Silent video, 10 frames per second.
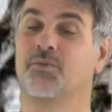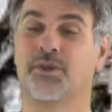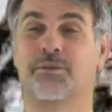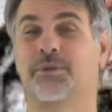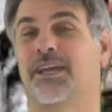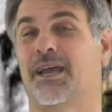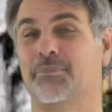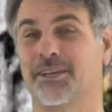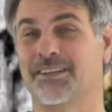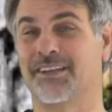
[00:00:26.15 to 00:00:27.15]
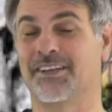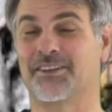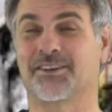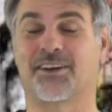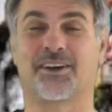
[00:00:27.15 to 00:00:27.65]
we'd be happy to
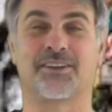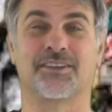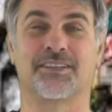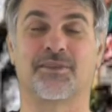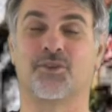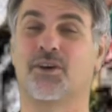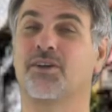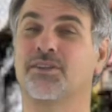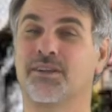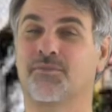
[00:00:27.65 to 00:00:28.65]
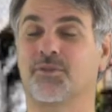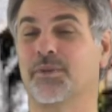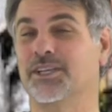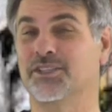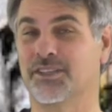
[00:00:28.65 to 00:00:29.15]
take your call and give you all the
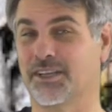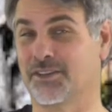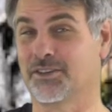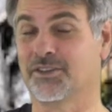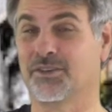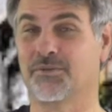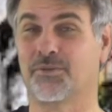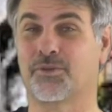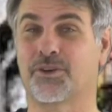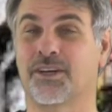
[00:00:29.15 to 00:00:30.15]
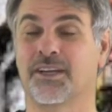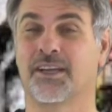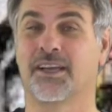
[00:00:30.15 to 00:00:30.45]
information that you're looking for.